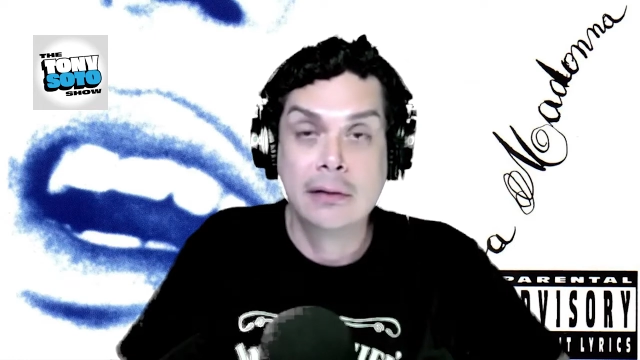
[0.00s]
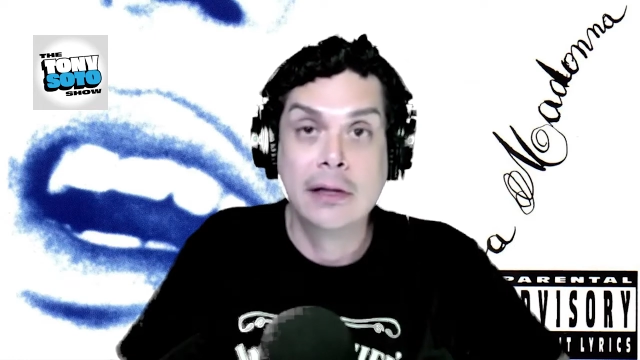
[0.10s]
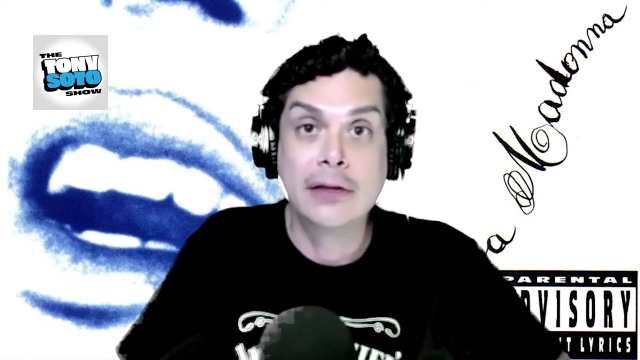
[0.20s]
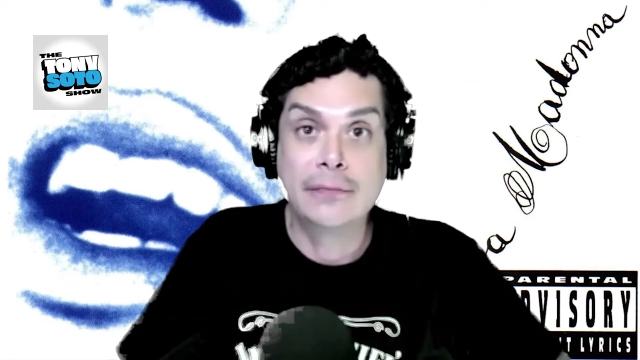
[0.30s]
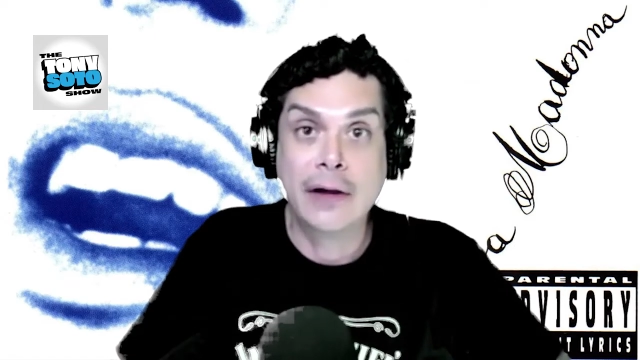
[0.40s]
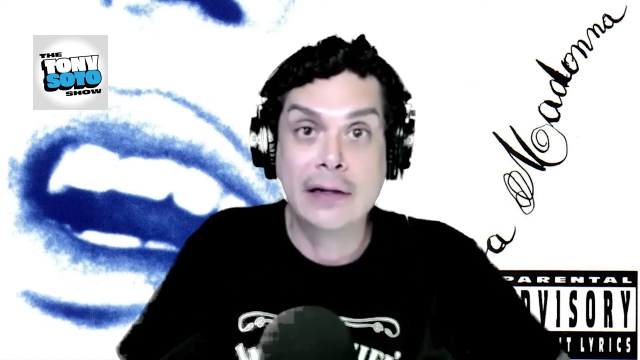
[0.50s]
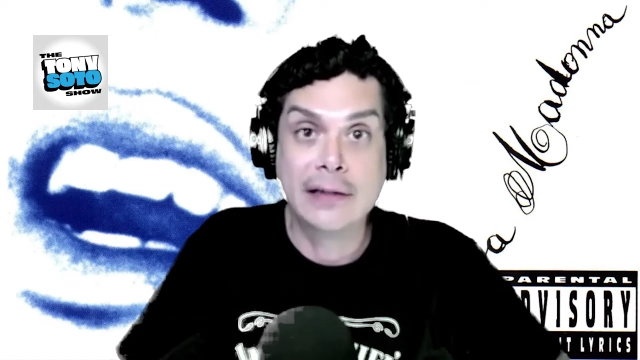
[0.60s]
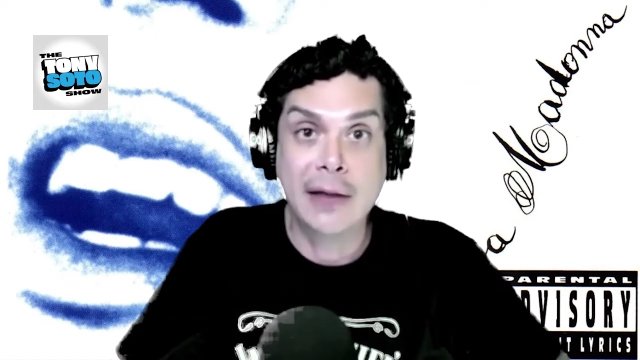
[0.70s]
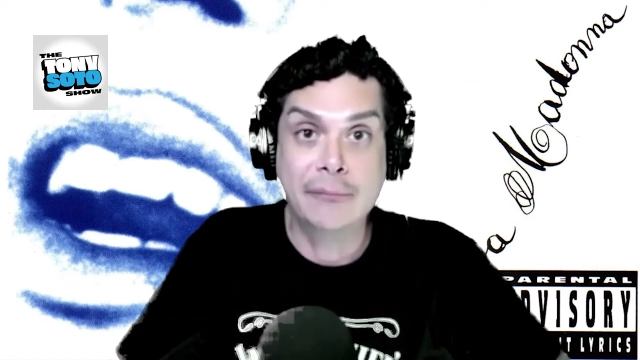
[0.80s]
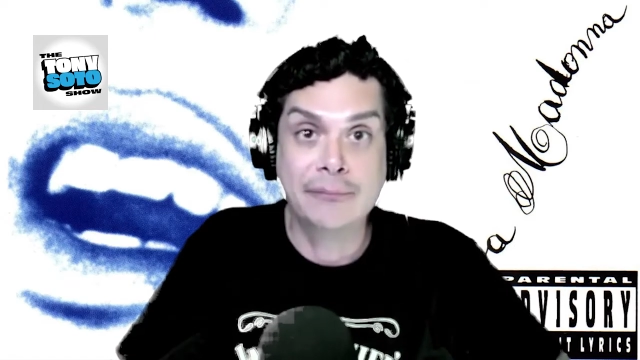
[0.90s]
That's fucked
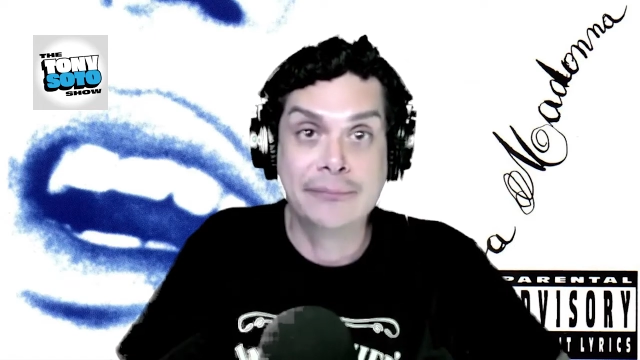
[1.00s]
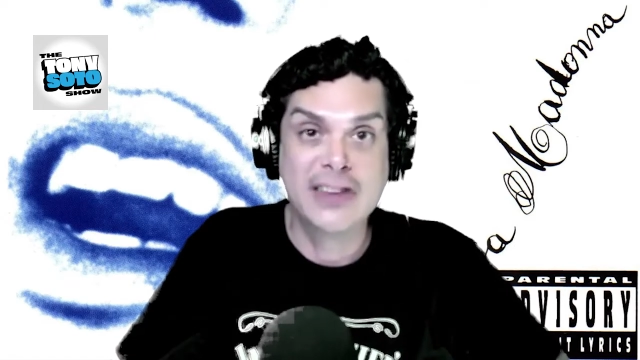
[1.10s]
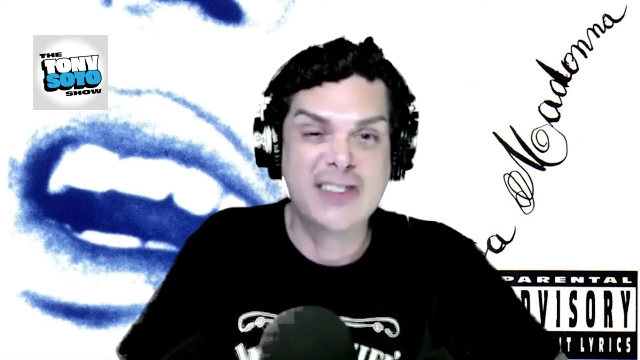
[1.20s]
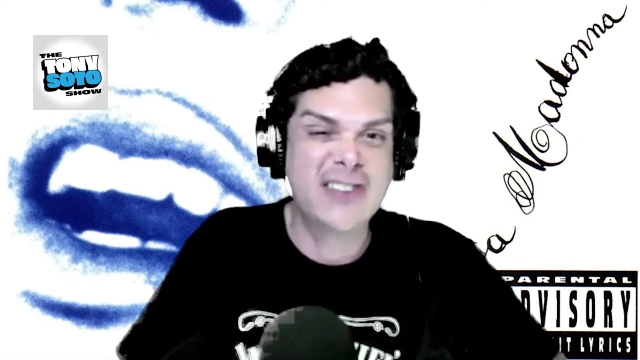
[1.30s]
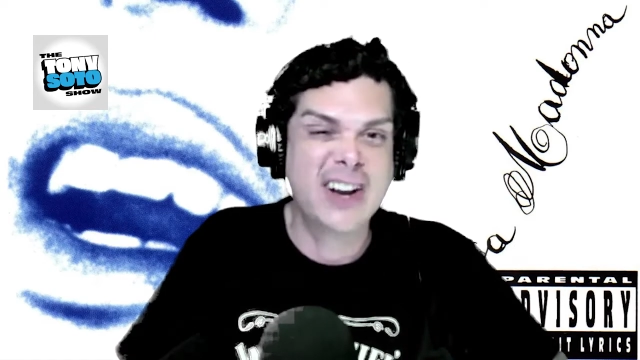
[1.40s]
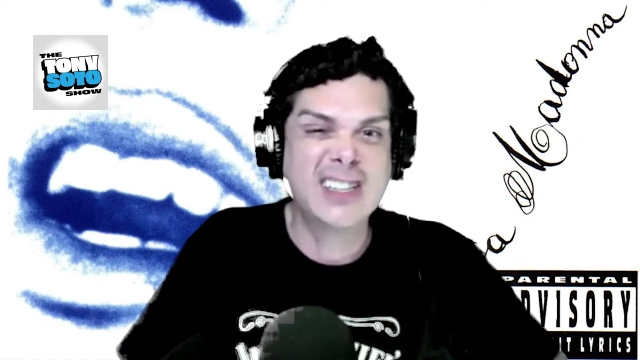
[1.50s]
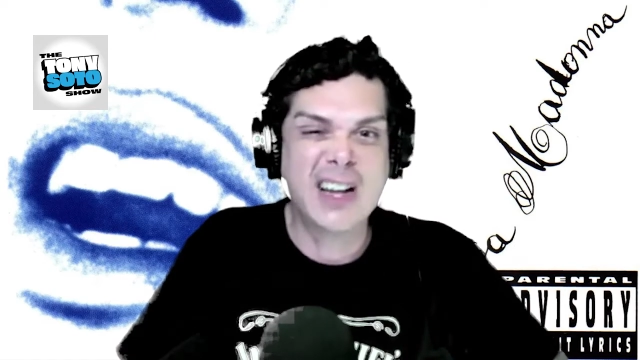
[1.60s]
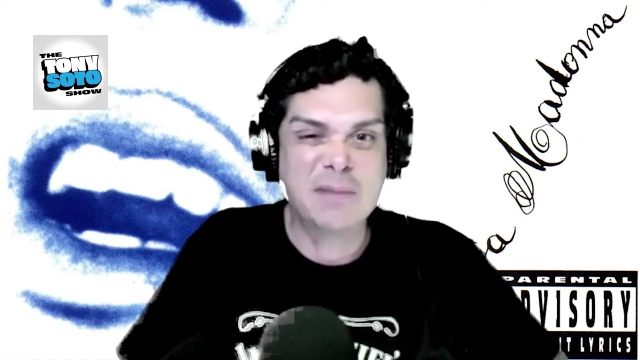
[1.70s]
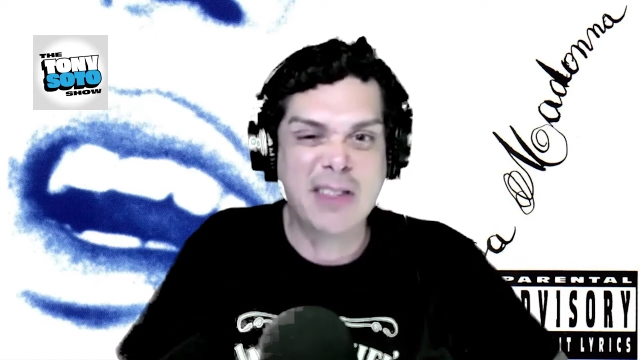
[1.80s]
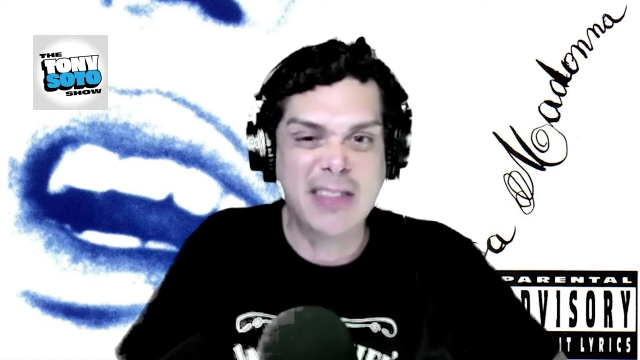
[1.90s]
up. It's fucked
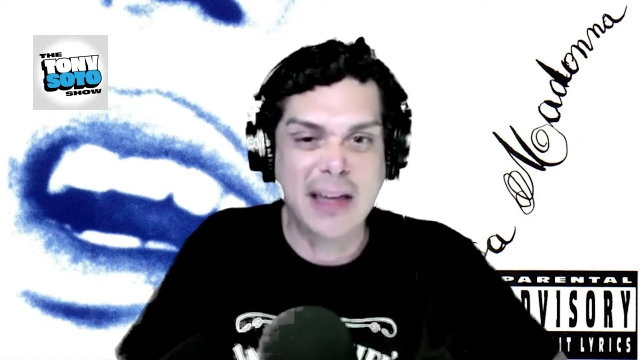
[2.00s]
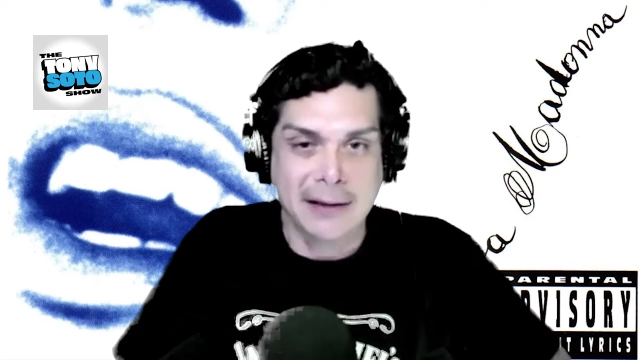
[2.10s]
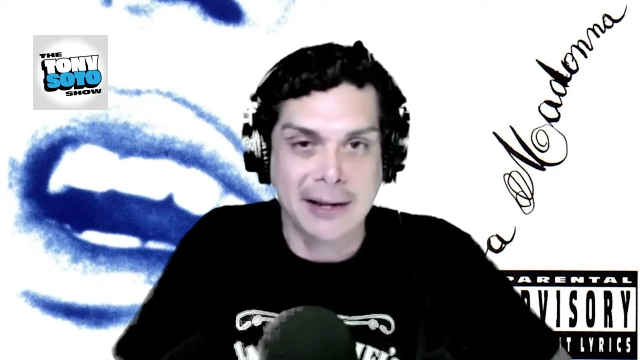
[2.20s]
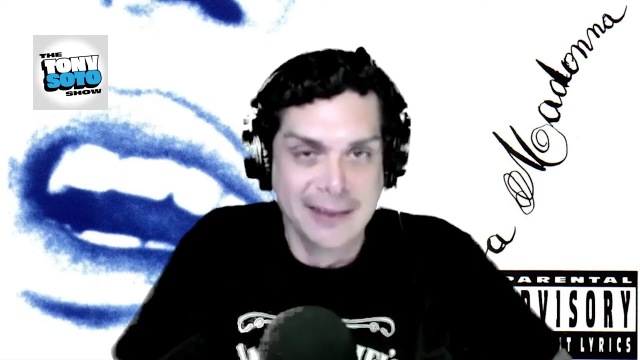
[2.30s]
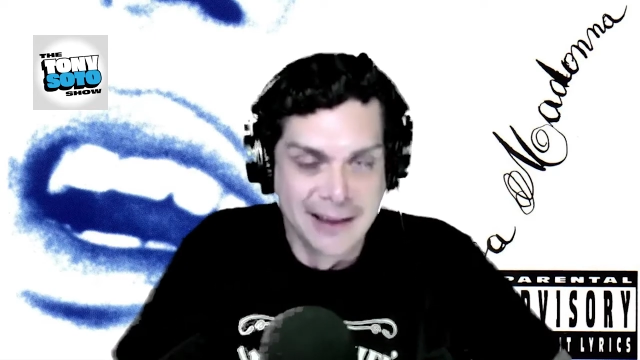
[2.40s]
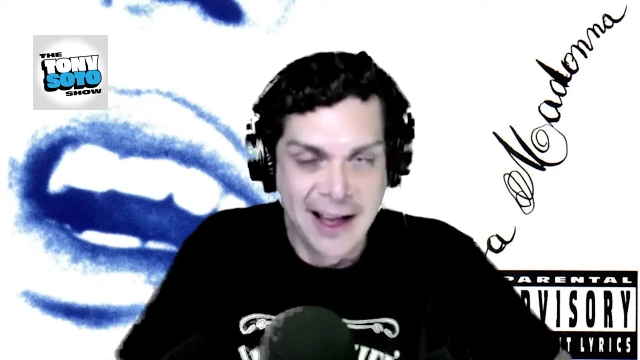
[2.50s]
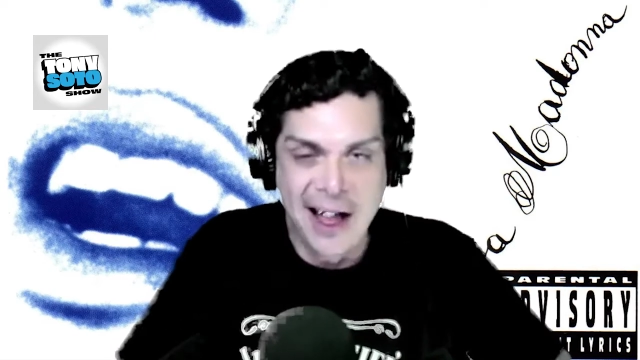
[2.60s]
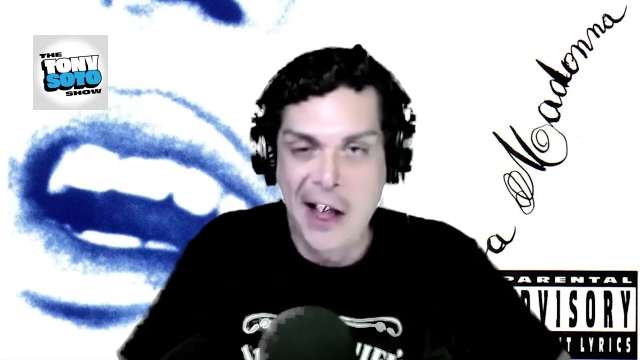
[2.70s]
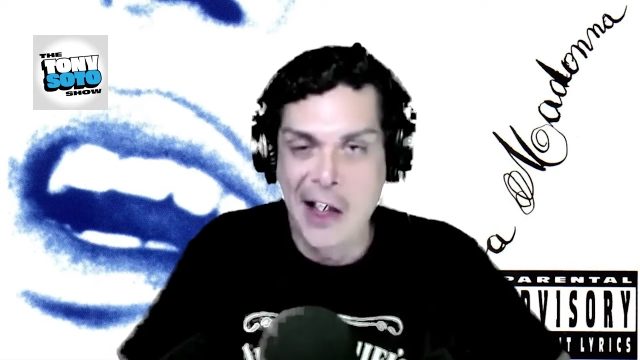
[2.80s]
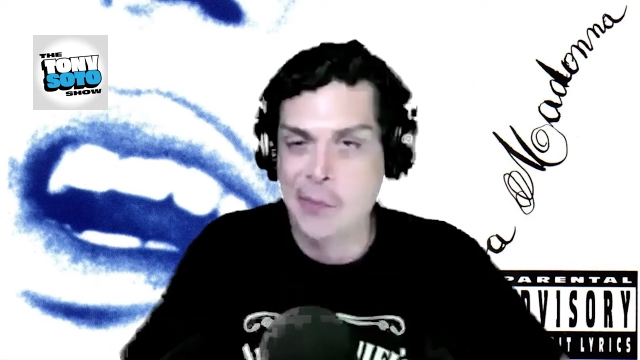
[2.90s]
up to think.
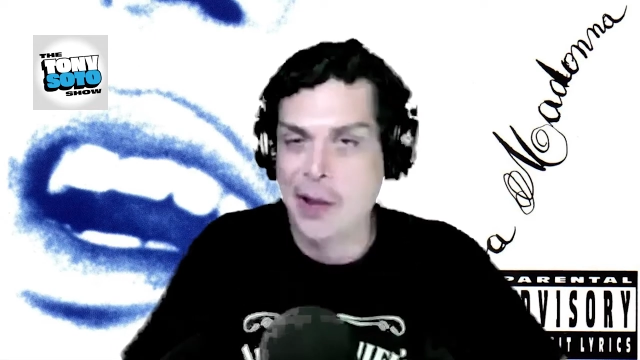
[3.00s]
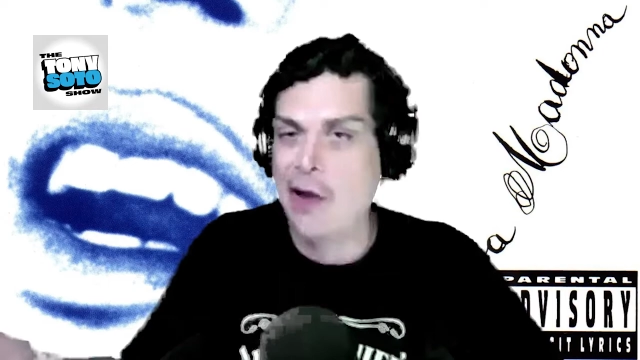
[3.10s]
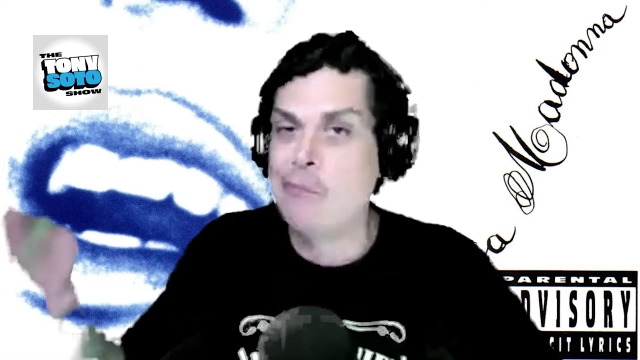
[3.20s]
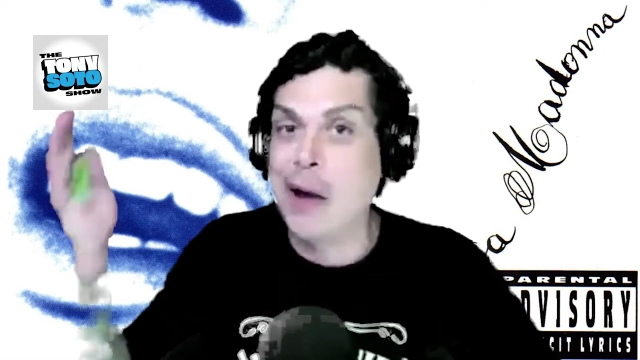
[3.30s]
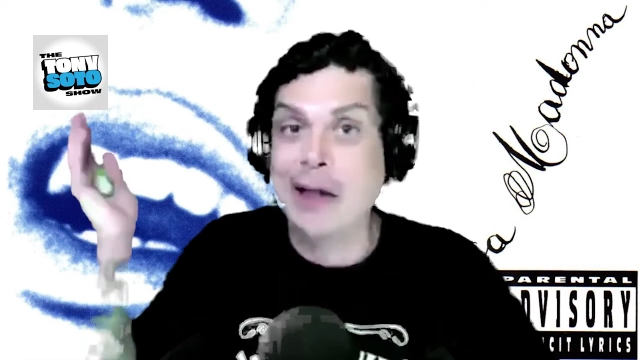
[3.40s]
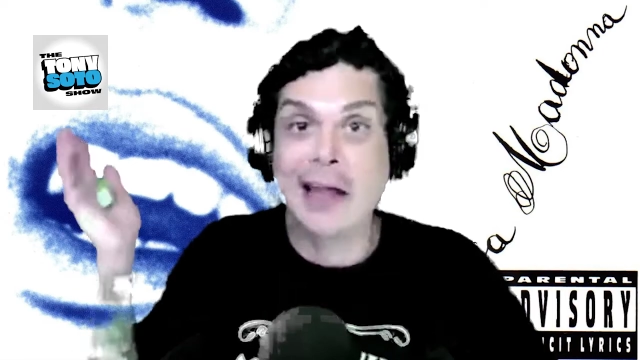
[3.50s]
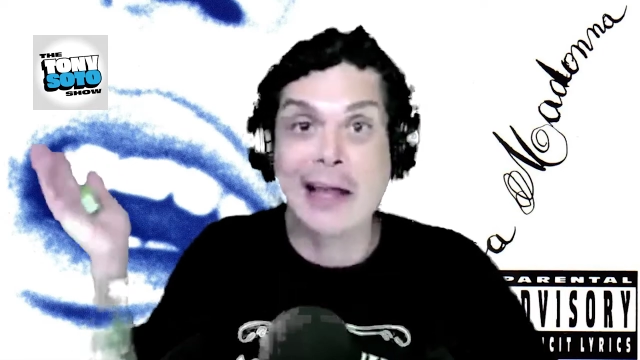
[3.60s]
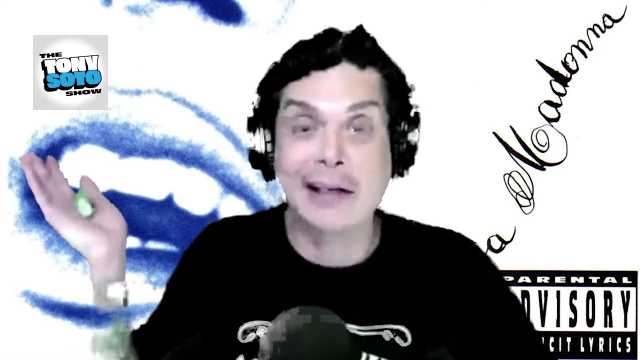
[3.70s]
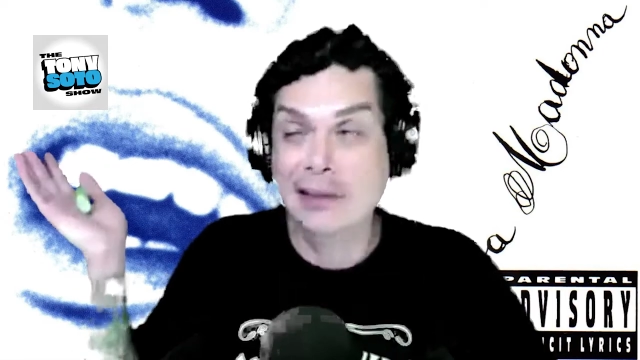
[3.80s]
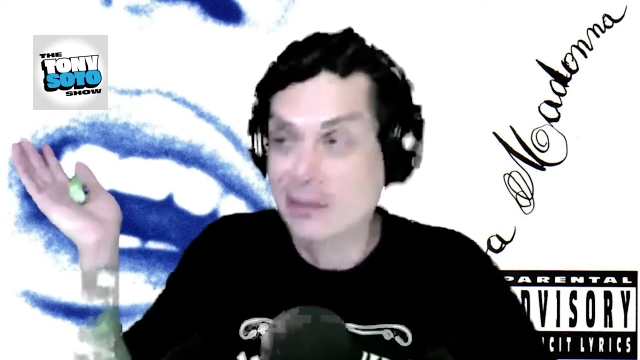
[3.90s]
But
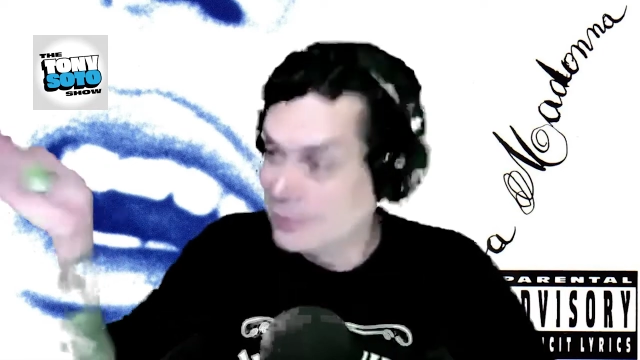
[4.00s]
like,